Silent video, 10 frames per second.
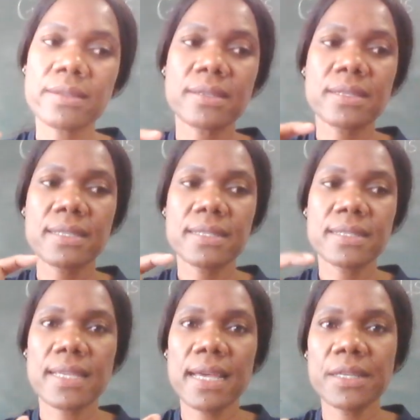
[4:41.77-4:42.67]

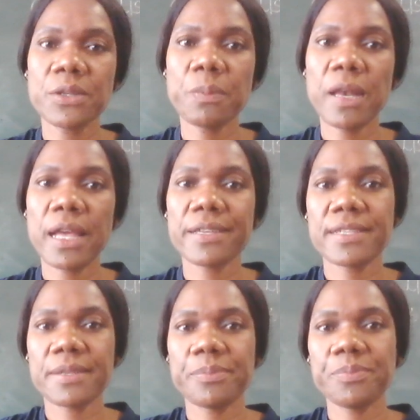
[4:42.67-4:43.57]

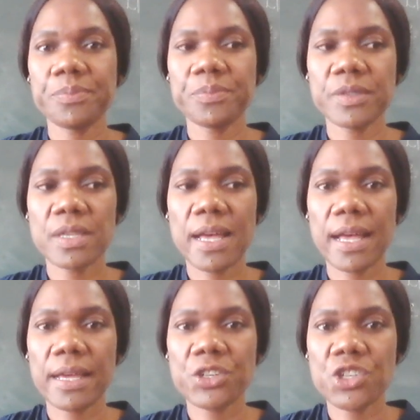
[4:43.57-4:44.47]
cytoplasm
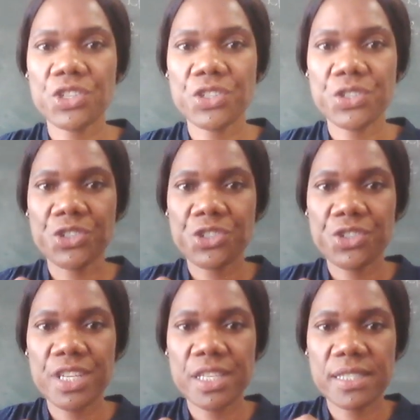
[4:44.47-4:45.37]

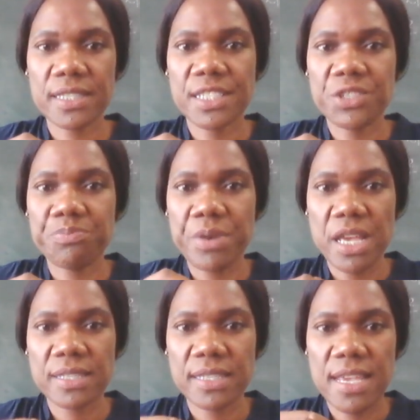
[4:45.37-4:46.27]
shrinks,
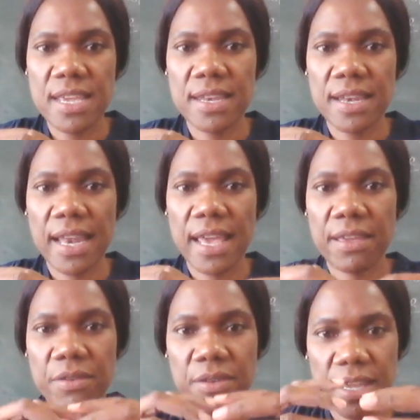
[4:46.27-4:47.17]
bends in,
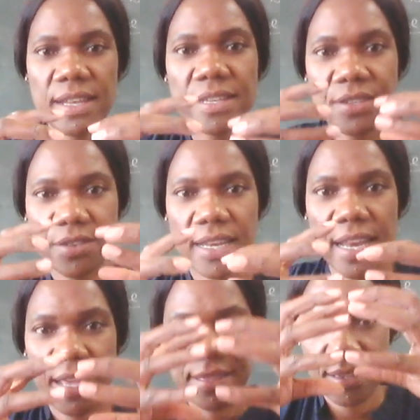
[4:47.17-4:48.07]
like, okay, literally
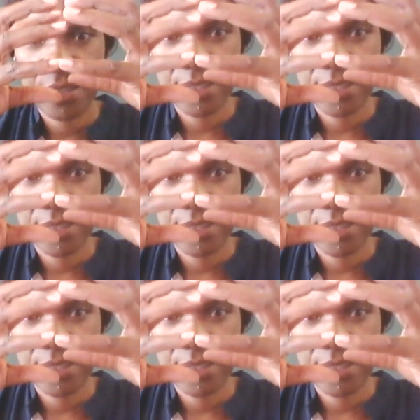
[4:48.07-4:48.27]
like this.